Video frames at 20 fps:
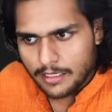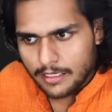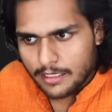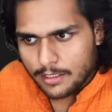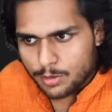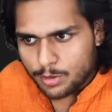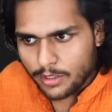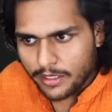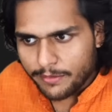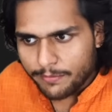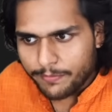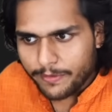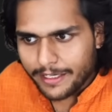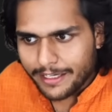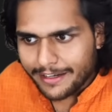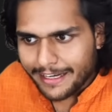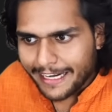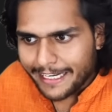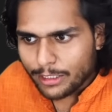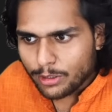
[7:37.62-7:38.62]
So if we
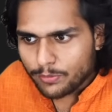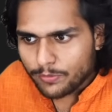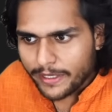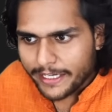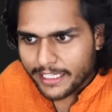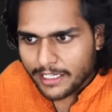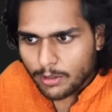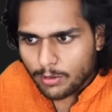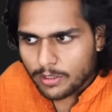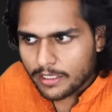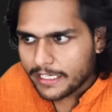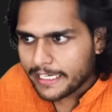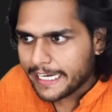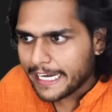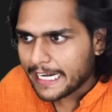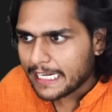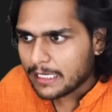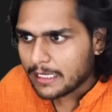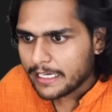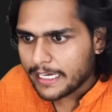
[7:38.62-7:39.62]
try to find out
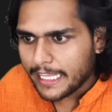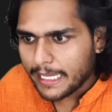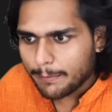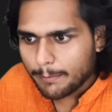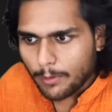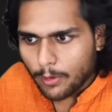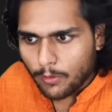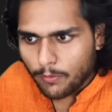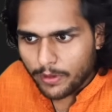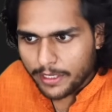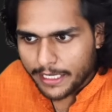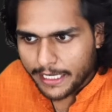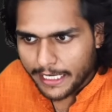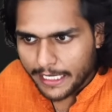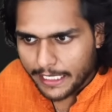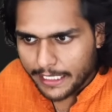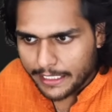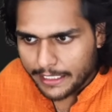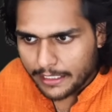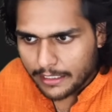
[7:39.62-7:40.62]
get name over
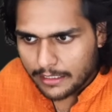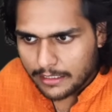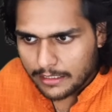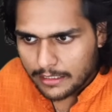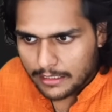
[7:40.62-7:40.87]
here,